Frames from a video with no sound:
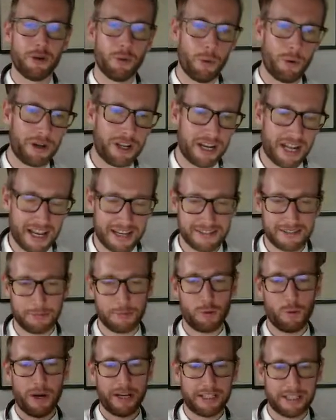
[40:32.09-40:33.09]
organize them
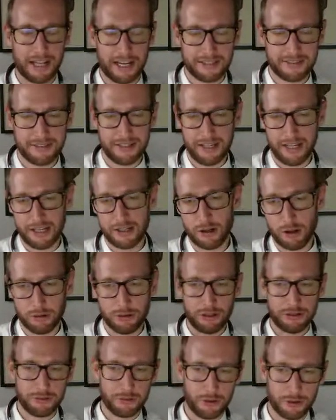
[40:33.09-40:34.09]
quite nicely and
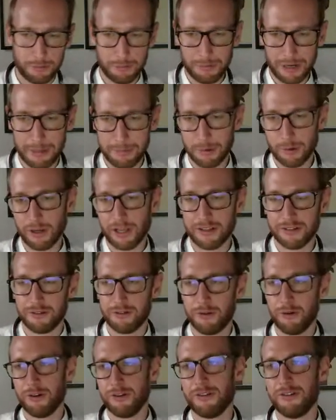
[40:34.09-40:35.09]
only certain people can
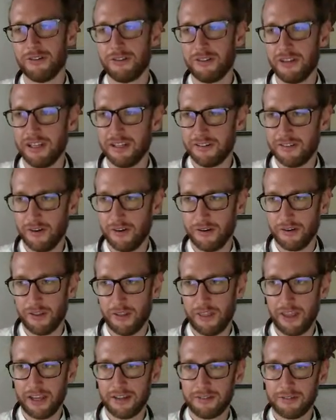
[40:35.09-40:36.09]
see certain
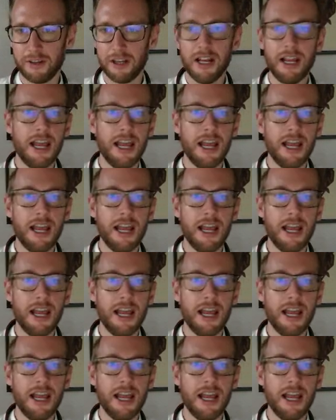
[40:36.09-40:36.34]
things.